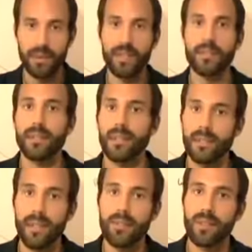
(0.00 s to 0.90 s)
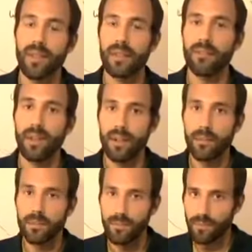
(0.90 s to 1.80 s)
density is less than that of air.
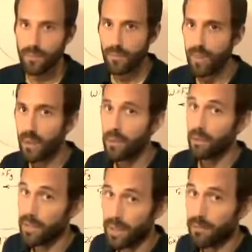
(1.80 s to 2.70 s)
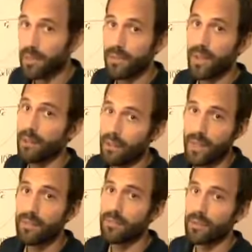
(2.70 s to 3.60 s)
But when you get rid of air or
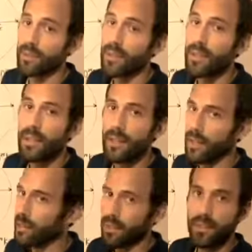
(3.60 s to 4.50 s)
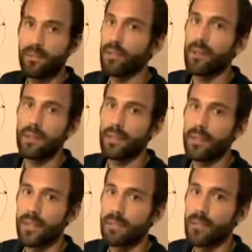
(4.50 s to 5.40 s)
any fluid, everything falls at the
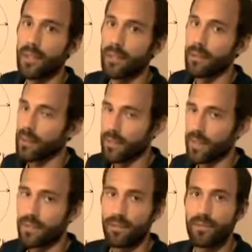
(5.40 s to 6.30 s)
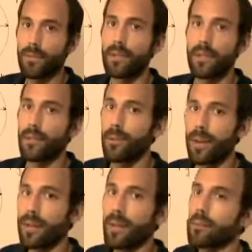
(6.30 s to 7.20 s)
same rate. And that's a really
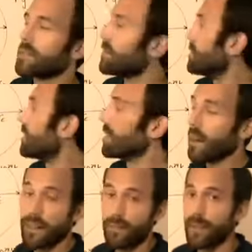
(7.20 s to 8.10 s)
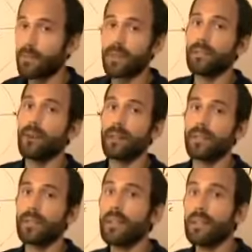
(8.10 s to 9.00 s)
great episode. I highly recommend you
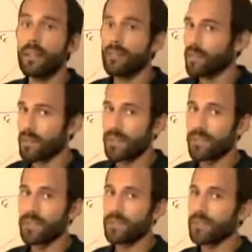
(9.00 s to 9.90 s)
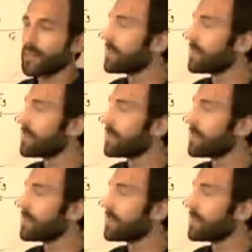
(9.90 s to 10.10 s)
watch it. It's very interesting to